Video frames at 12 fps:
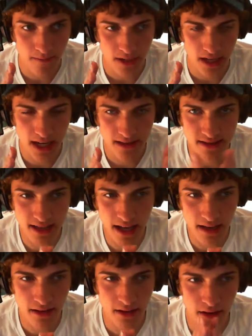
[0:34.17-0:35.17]

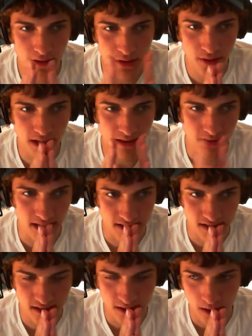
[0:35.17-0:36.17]
Instead of doing
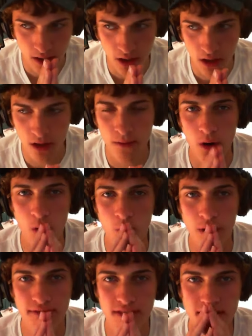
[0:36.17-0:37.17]
this, we
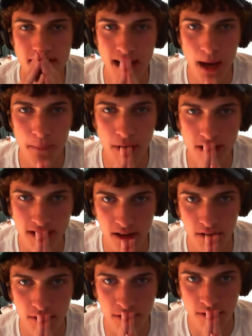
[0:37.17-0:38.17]
have to stop
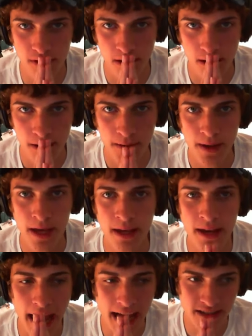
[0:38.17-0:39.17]
ourselves and
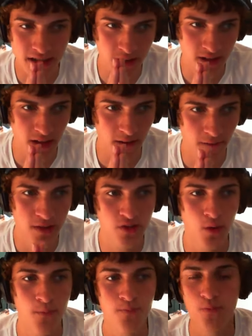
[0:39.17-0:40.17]
ask ourselves
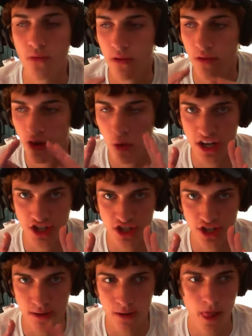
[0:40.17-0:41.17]
the
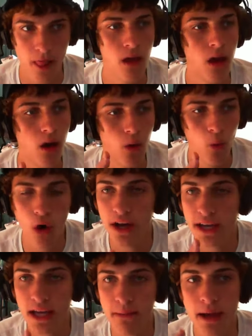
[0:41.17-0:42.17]
question,
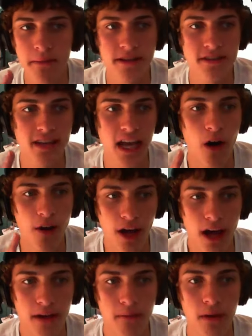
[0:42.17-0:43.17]
what am I missing out
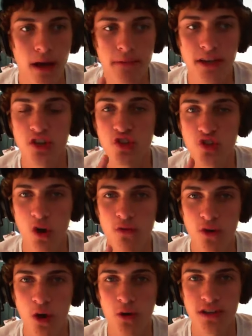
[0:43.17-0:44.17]
on by being so
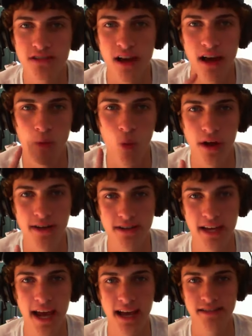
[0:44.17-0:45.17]
focused on one
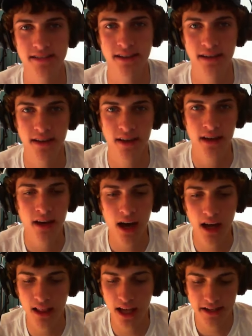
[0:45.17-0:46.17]
task?
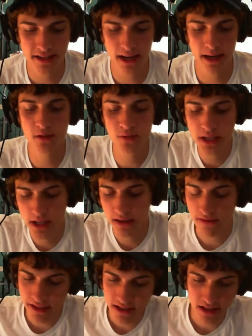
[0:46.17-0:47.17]
A lot of times we
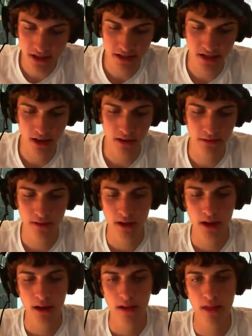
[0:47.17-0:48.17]
convince ourselves
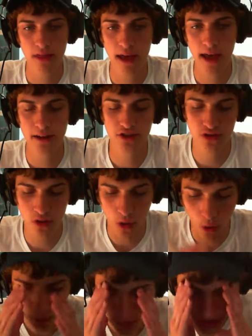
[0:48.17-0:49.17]
that
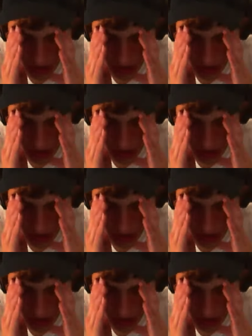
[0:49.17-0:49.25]
only